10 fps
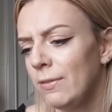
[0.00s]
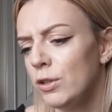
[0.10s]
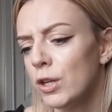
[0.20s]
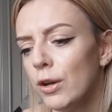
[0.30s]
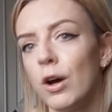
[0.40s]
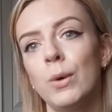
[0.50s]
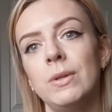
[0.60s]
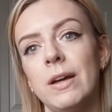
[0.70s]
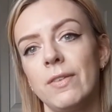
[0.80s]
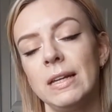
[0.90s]
If you don't, I
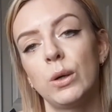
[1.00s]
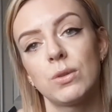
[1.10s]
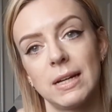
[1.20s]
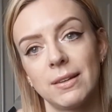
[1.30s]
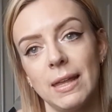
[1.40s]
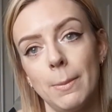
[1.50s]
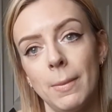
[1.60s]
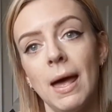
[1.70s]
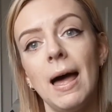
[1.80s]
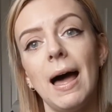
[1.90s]
would definitely contact them
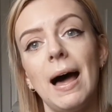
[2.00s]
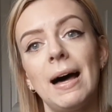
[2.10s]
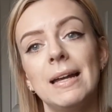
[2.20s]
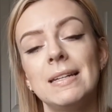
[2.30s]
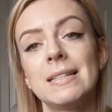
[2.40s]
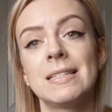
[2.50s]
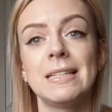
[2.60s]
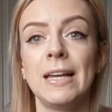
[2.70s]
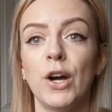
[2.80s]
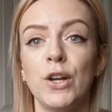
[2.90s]
and
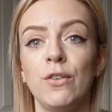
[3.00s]
see